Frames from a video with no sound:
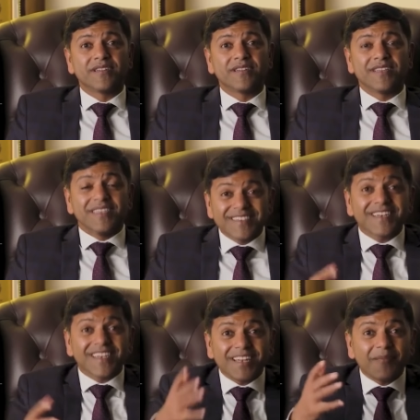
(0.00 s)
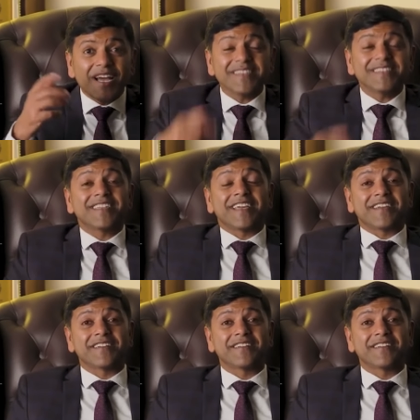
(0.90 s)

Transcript: Isn't it amazing?